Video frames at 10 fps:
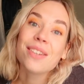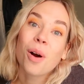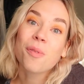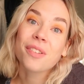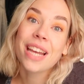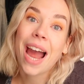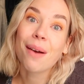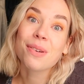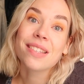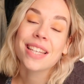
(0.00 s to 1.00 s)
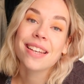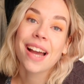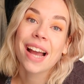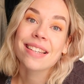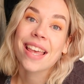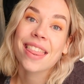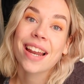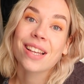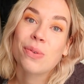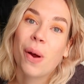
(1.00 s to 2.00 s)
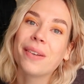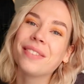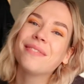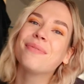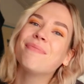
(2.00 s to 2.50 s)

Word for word: and hopefully I will see you guys in the next one.